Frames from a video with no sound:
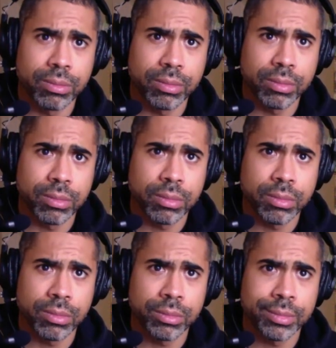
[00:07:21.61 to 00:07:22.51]

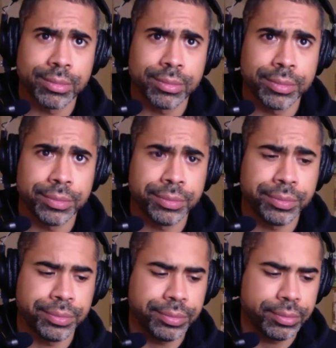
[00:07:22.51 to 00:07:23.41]

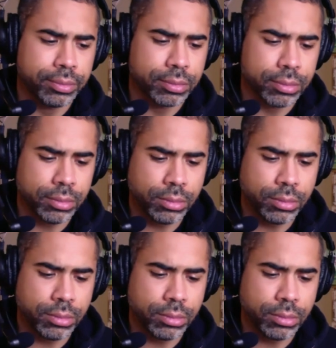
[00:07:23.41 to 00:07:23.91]
(silence)